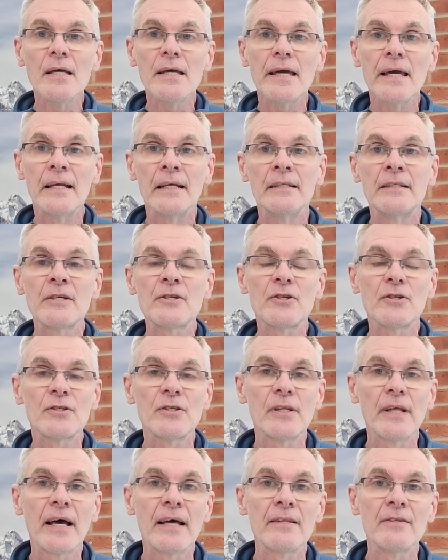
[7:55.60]
in addition
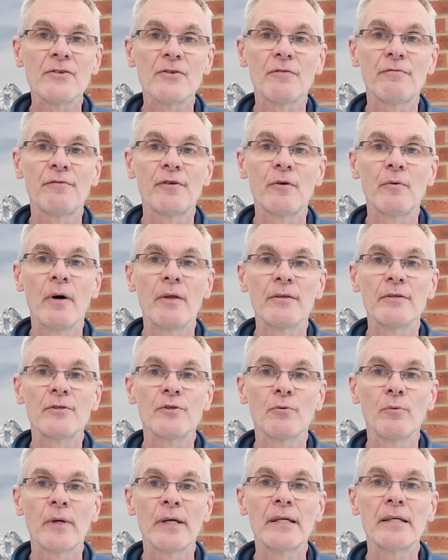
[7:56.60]
to that, there's a few other
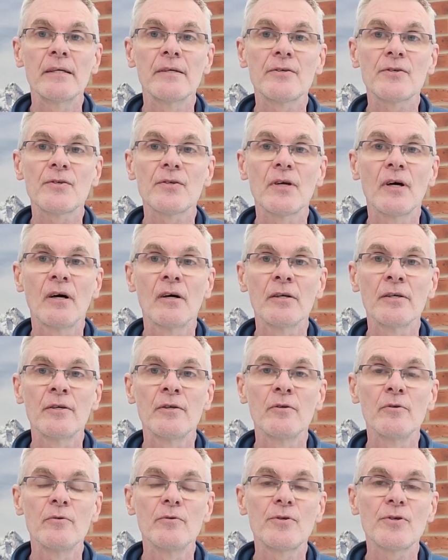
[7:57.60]
tweaks. I
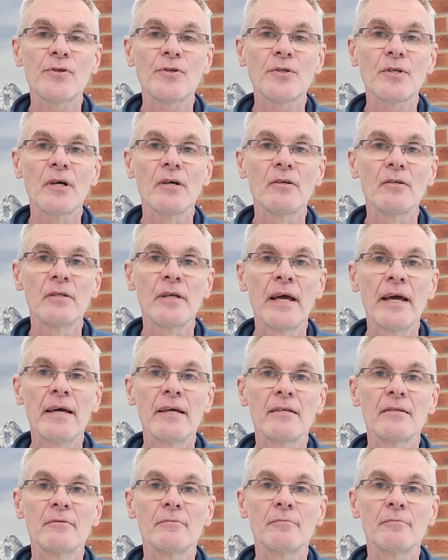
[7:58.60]
use StarNet++